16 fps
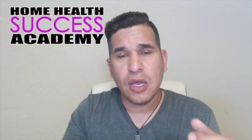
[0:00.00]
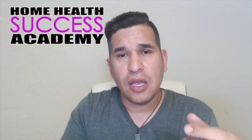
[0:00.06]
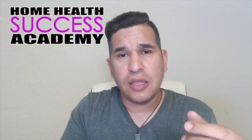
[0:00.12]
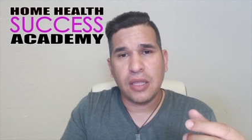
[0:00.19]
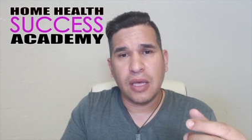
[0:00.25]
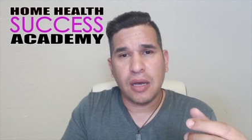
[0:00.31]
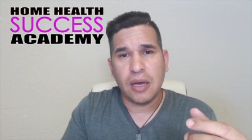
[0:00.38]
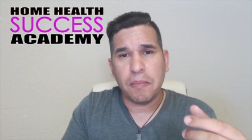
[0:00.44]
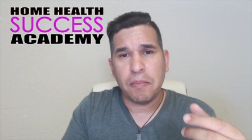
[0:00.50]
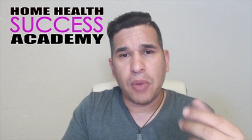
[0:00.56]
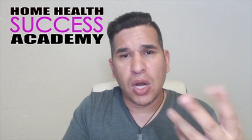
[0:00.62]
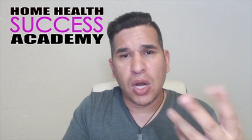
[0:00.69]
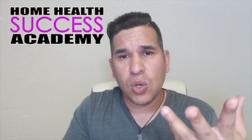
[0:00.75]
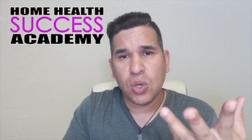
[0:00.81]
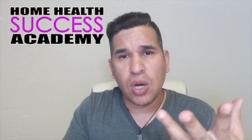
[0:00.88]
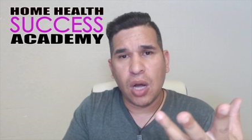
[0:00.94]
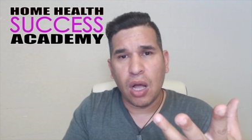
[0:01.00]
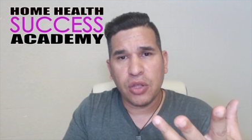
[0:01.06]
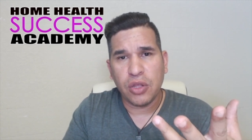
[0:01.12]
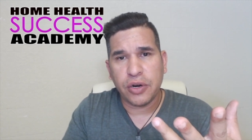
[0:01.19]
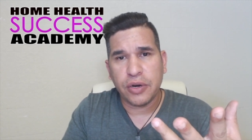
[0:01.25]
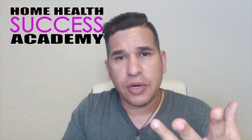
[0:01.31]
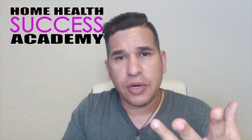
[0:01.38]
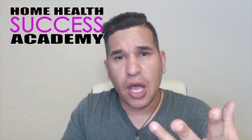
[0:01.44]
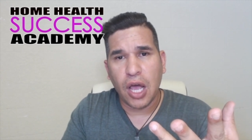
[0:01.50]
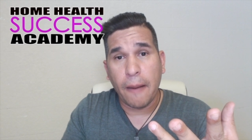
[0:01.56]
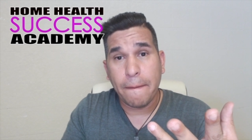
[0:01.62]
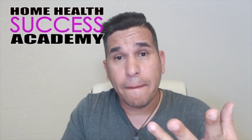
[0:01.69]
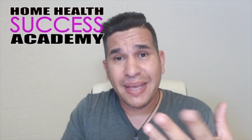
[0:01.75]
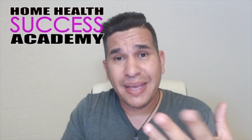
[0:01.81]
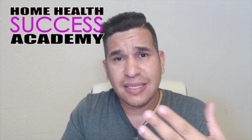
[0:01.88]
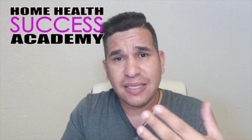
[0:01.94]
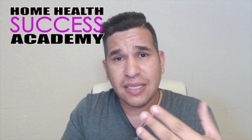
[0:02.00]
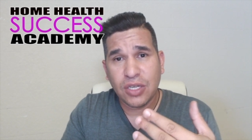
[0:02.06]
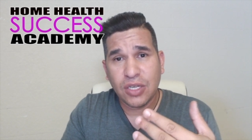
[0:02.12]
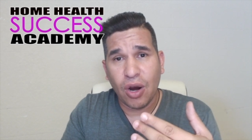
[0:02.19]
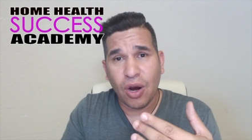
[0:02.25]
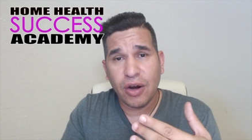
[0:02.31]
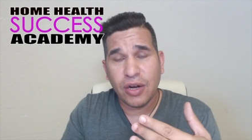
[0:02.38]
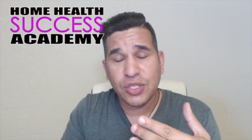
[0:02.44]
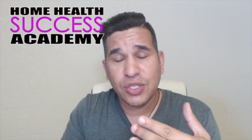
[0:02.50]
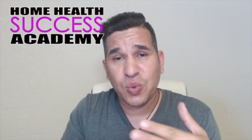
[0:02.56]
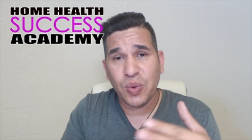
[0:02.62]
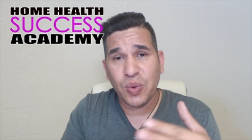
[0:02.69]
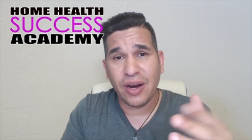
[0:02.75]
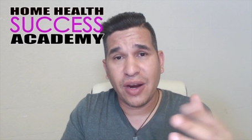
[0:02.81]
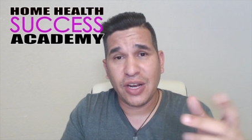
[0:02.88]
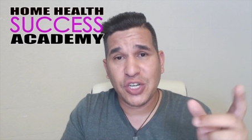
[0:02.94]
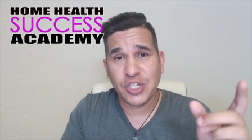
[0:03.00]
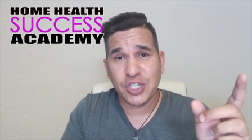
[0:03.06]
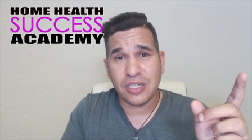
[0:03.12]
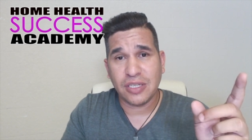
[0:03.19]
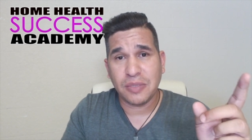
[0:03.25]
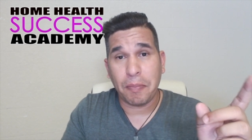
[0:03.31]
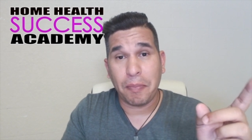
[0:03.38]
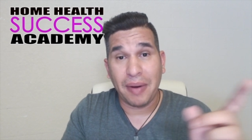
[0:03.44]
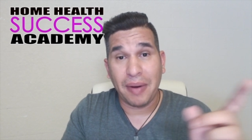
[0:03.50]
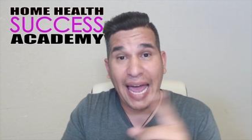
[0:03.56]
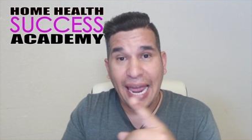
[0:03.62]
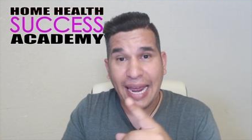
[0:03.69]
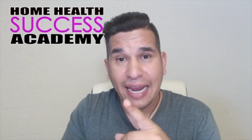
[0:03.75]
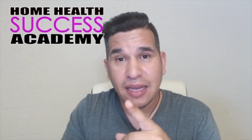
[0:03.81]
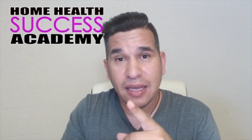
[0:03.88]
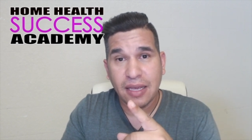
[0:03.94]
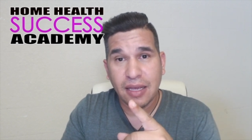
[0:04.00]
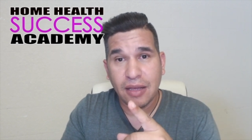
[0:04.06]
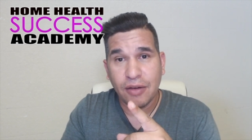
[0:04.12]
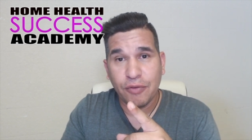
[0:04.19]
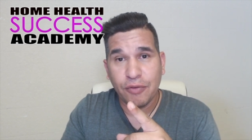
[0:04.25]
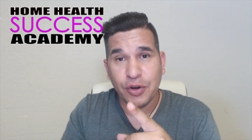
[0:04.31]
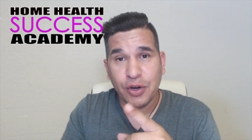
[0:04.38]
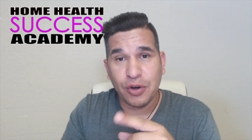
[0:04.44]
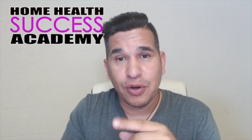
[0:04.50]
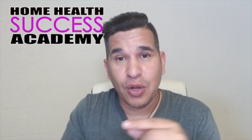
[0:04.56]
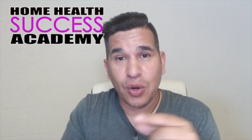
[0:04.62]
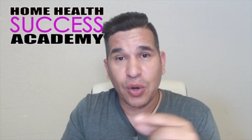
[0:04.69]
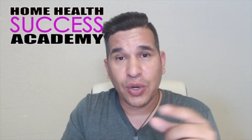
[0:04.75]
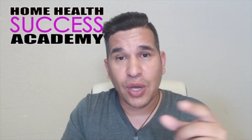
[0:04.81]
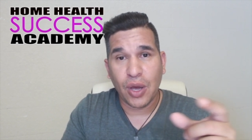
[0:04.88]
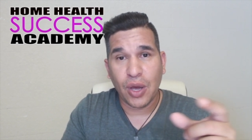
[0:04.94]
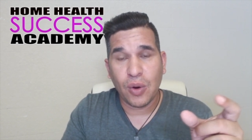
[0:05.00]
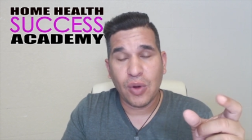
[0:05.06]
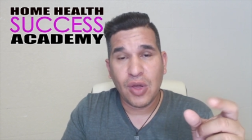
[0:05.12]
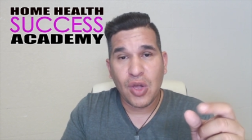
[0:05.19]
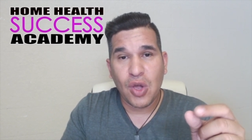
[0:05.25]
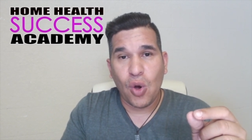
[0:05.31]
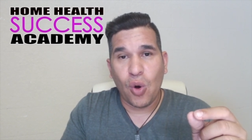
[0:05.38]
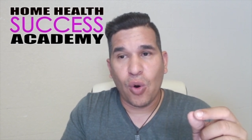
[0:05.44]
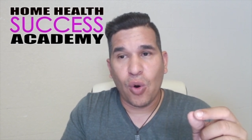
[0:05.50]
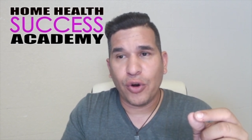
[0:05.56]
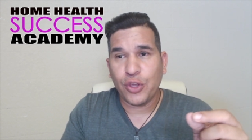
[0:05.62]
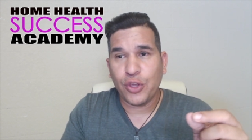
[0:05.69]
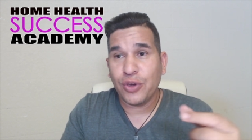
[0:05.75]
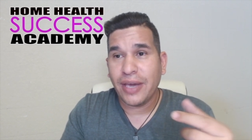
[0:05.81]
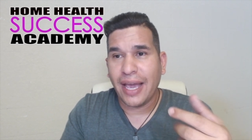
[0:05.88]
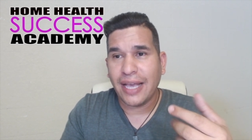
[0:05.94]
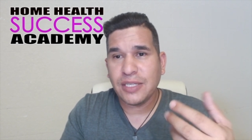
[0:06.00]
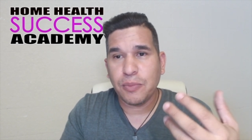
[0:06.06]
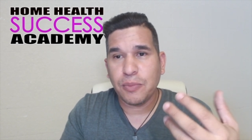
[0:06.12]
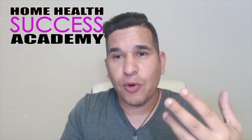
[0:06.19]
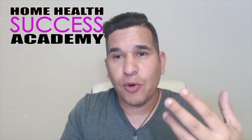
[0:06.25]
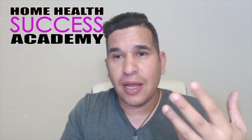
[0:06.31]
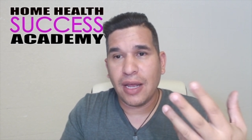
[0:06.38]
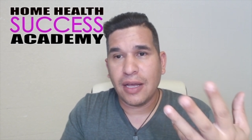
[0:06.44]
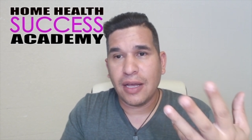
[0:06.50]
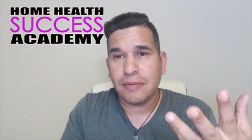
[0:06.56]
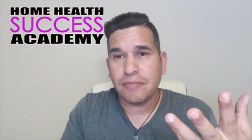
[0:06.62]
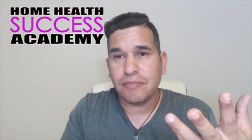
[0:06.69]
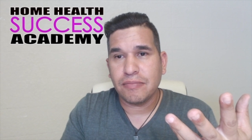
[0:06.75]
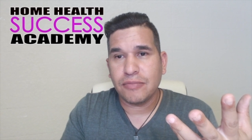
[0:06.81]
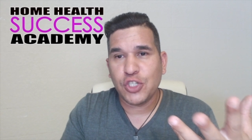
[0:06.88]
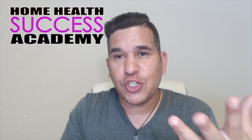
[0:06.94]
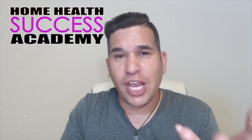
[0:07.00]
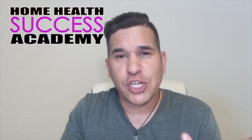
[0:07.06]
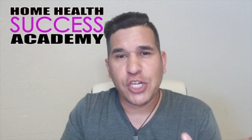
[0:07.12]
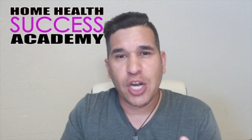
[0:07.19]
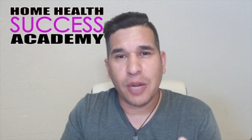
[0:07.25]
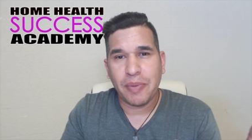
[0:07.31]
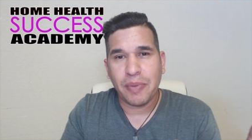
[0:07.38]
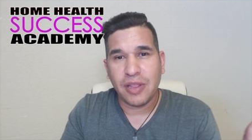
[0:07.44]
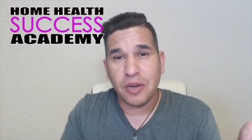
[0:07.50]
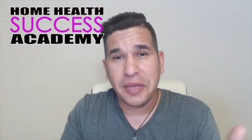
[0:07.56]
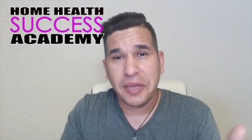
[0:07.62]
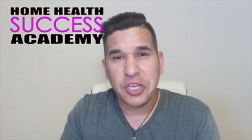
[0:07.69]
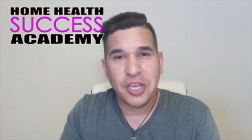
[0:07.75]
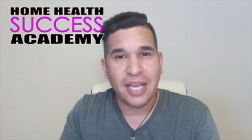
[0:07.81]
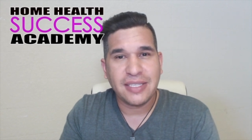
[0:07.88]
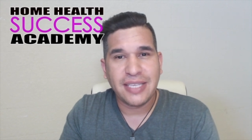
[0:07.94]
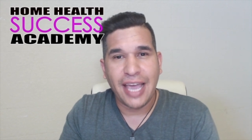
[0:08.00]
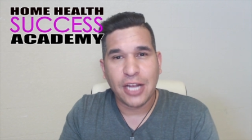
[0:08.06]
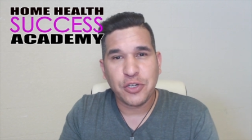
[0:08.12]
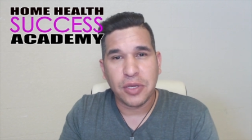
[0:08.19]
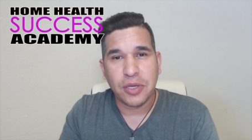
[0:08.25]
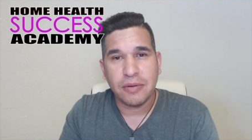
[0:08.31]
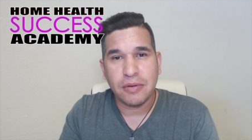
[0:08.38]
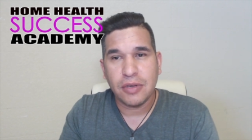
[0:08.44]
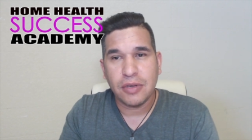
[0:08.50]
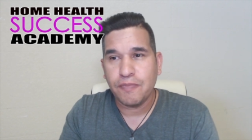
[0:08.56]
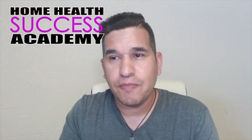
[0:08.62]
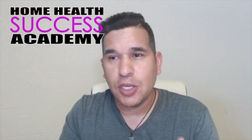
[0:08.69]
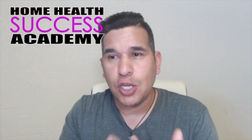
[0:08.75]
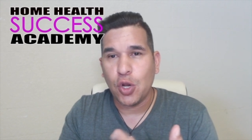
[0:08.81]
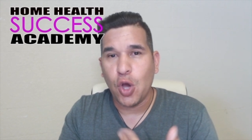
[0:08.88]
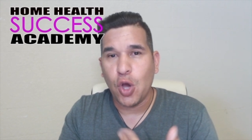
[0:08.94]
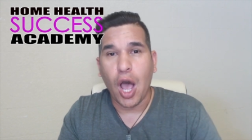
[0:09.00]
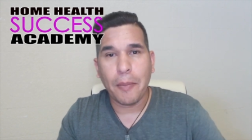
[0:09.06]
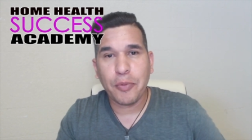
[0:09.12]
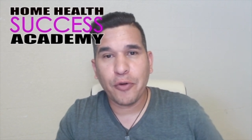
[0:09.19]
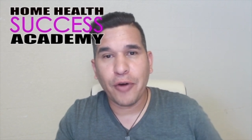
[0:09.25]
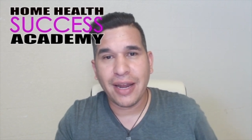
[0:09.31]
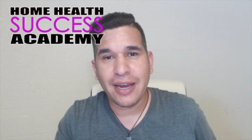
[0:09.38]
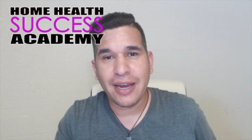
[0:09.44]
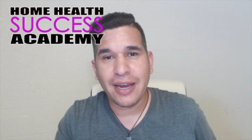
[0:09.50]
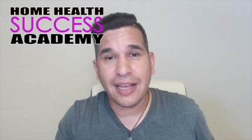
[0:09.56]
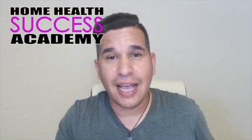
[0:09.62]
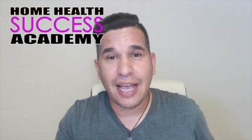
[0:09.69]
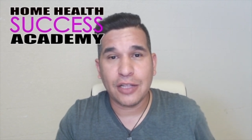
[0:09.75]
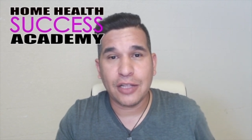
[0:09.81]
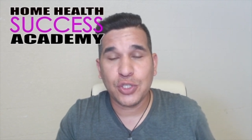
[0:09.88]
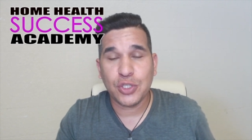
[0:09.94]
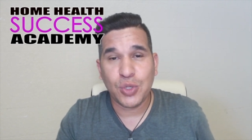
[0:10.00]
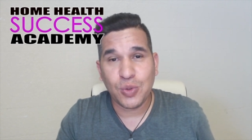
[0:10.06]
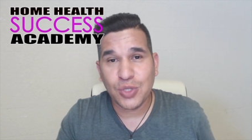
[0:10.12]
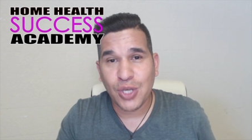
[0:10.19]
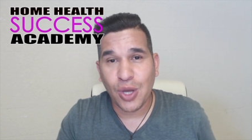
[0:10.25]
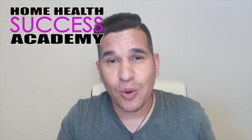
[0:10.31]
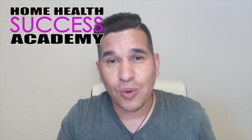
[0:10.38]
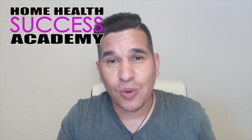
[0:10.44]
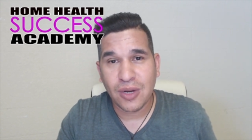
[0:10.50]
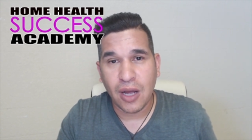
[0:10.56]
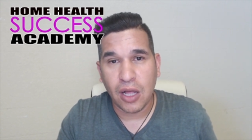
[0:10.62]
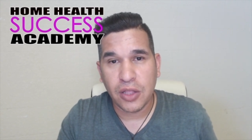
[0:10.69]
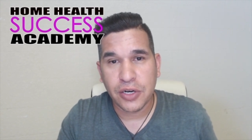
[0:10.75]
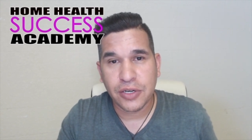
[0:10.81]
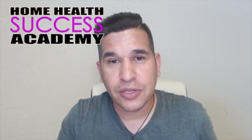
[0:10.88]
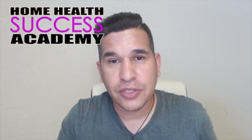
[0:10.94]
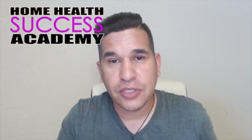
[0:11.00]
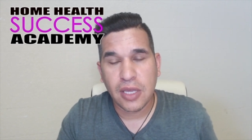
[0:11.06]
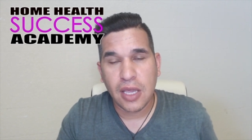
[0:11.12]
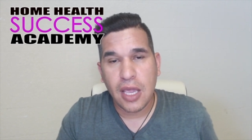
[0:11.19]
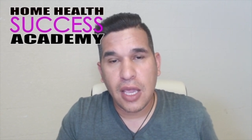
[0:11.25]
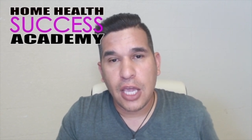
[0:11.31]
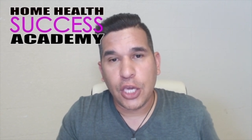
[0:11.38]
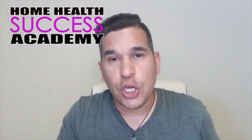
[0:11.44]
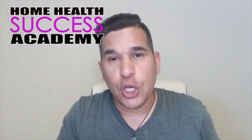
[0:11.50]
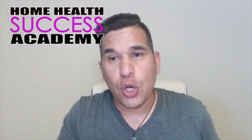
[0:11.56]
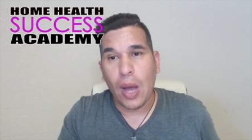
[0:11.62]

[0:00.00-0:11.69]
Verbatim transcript: monocolored business cards where it's just black for your logo, or you guys want to change it up a little bit and you guys actually, you know, upgrade and got two-tone colors. You know,